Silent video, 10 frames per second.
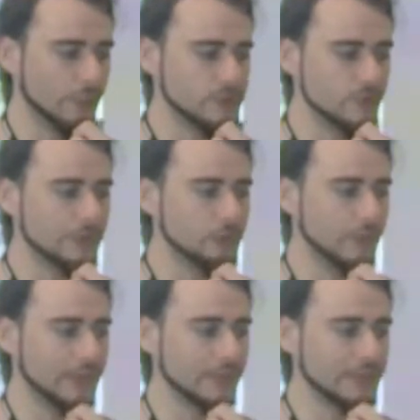we try to
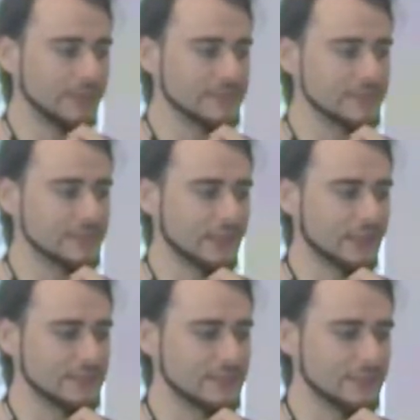make it as,
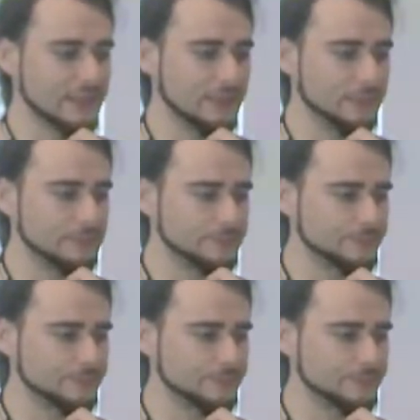as um,